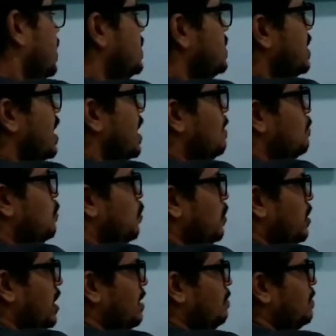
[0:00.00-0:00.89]
These help
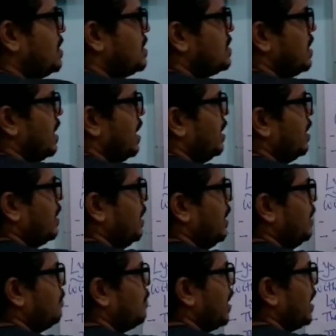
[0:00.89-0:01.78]
to keep the cell
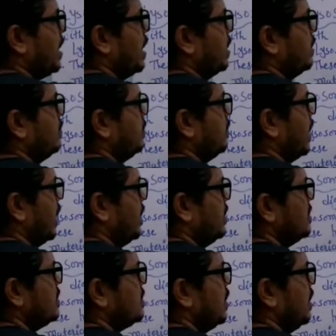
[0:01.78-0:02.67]
clean by
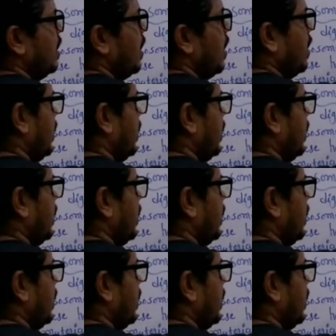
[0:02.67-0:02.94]
digesting